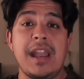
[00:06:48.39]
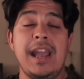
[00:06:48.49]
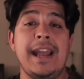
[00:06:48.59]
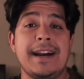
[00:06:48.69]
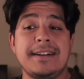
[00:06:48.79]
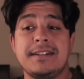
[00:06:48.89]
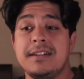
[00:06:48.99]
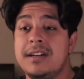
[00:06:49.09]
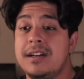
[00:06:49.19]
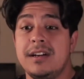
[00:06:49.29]
And
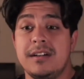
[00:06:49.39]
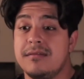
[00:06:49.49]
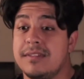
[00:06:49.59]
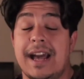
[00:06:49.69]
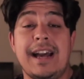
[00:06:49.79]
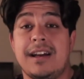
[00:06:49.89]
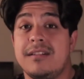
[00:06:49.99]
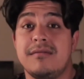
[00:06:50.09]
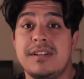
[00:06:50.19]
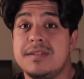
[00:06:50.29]

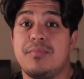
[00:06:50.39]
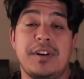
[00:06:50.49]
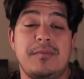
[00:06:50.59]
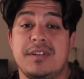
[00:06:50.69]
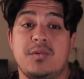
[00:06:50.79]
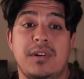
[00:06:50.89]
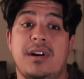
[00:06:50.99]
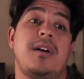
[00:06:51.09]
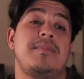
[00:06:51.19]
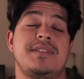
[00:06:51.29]
that is pretty much what
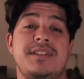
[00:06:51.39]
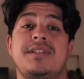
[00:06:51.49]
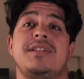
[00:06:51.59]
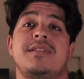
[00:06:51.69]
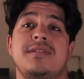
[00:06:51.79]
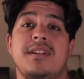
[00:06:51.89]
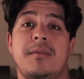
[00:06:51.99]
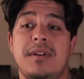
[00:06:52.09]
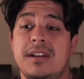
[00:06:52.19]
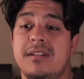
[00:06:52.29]
composition is. I
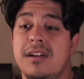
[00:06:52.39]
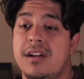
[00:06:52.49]
mean,